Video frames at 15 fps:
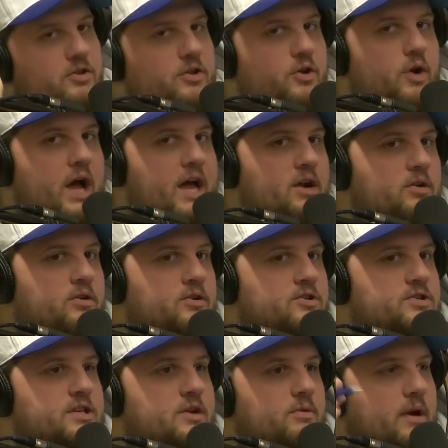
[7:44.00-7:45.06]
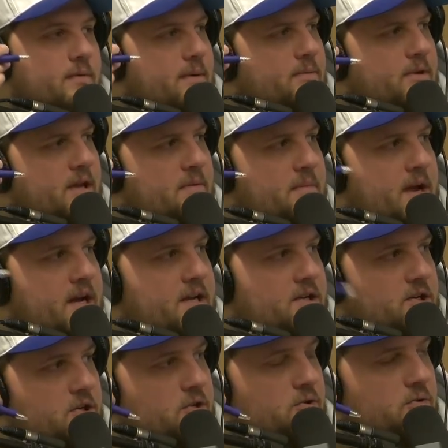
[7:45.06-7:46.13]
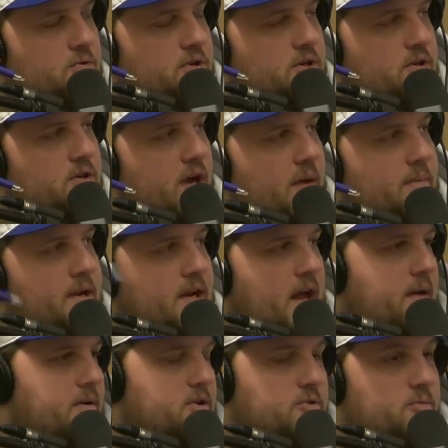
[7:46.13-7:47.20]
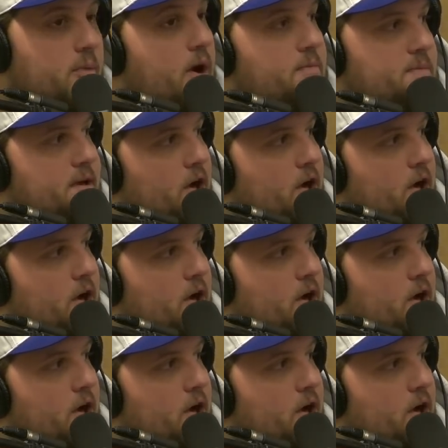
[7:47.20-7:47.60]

though, I don't understand why people get mad at you. You're, I mean, you might be